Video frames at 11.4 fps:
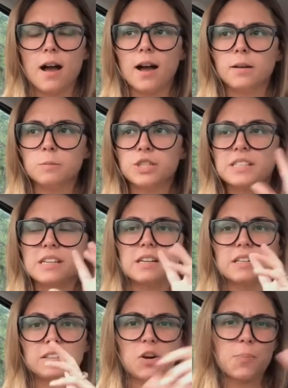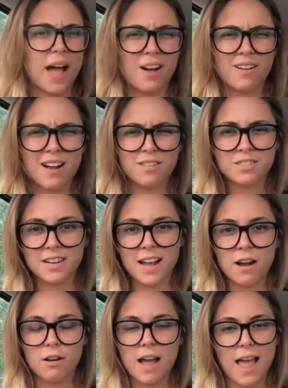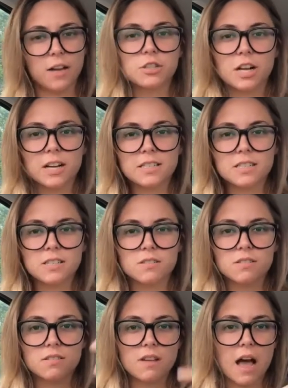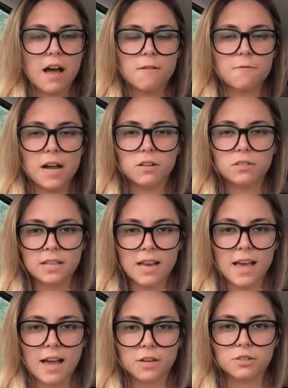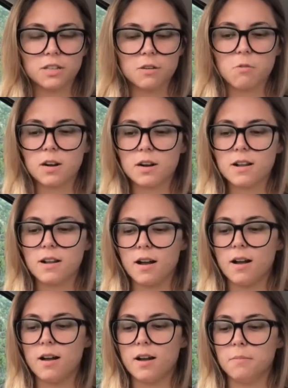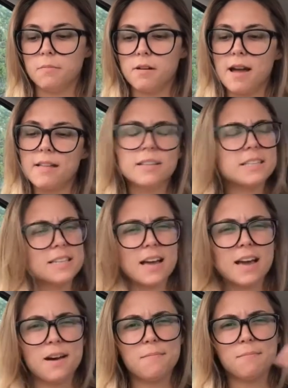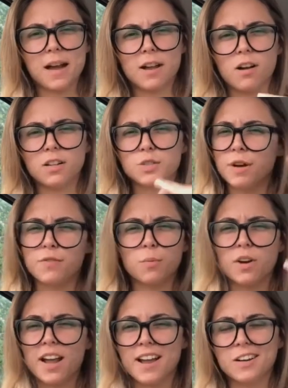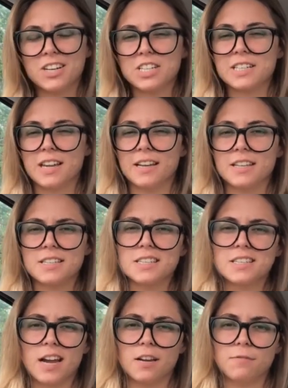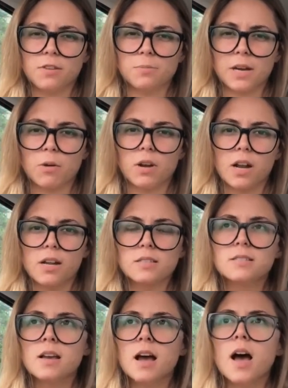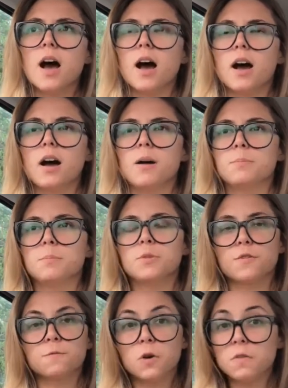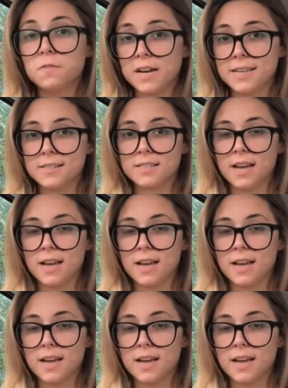just a little background on how adjunct faculty actually work, at least at my college, but from what I understand, this is kind of ubiquitous. Your full-time